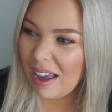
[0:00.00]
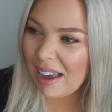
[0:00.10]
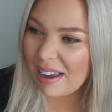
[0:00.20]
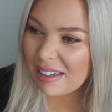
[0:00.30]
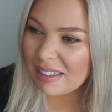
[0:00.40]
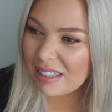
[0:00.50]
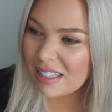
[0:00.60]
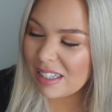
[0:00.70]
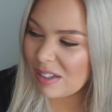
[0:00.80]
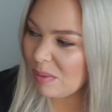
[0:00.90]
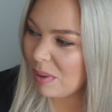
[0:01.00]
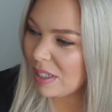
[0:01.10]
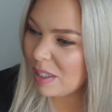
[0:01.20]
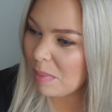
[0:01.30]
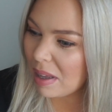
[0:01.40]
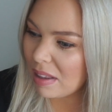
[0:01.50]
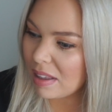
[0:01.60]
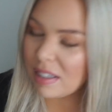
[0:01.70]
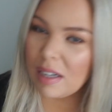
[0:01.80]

And what are some other things?